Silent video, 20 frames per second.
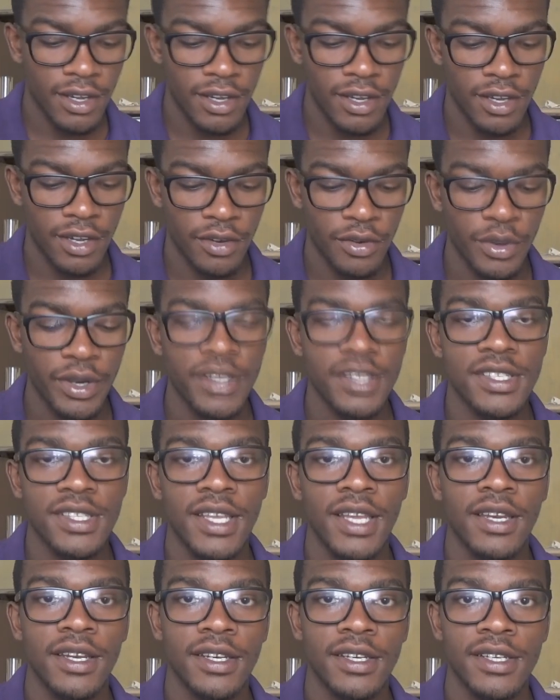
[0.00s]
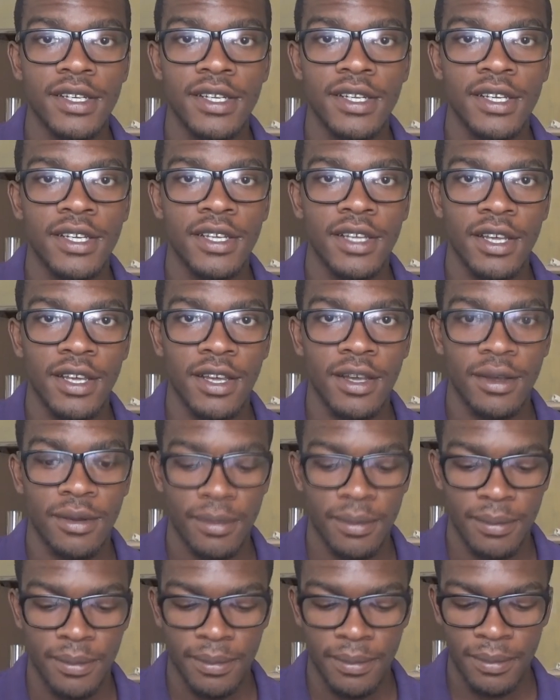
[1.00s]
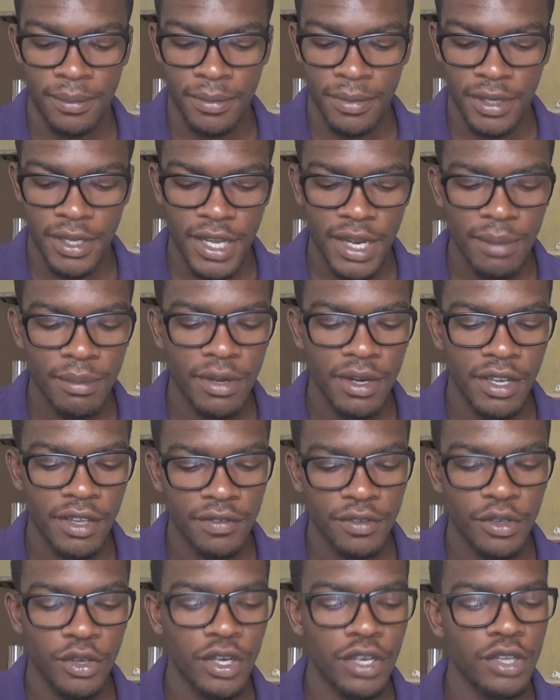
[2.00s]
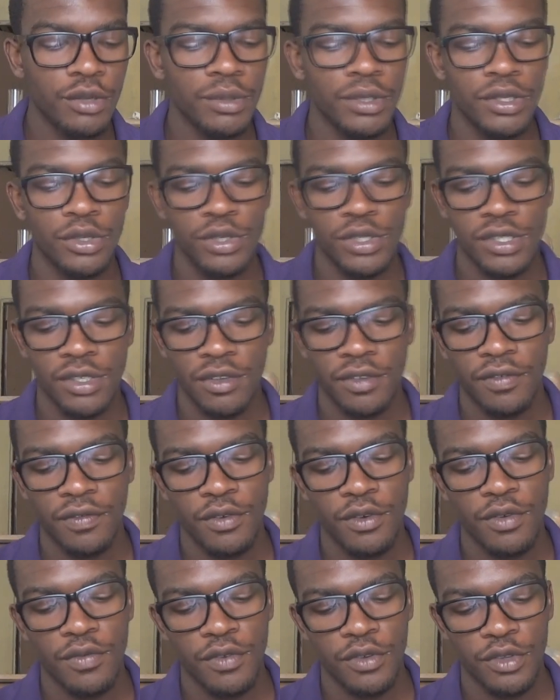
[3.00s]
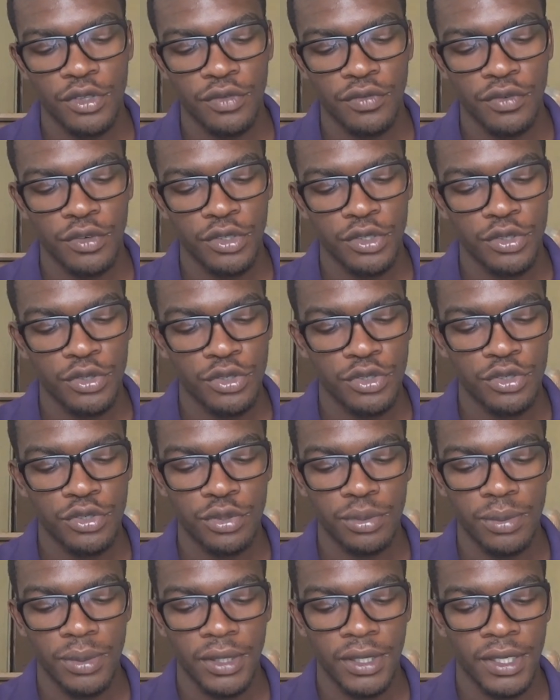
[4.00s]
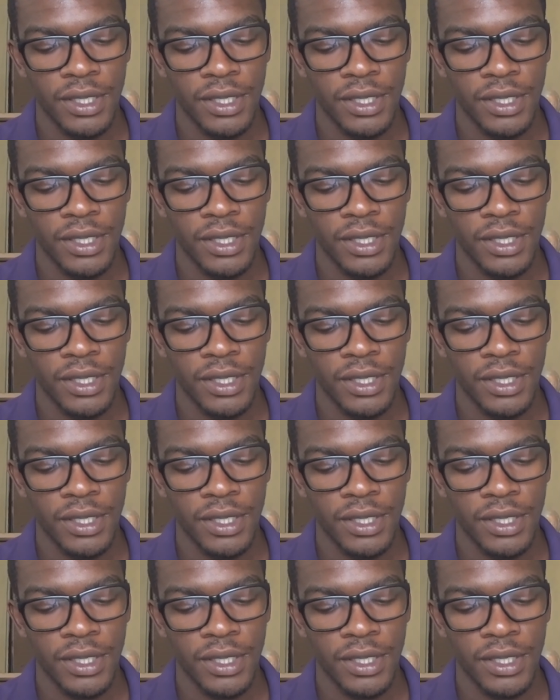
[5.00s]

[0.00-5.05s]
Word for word: a, a great standard um, camera if you're gonna be using it for for, for YouTube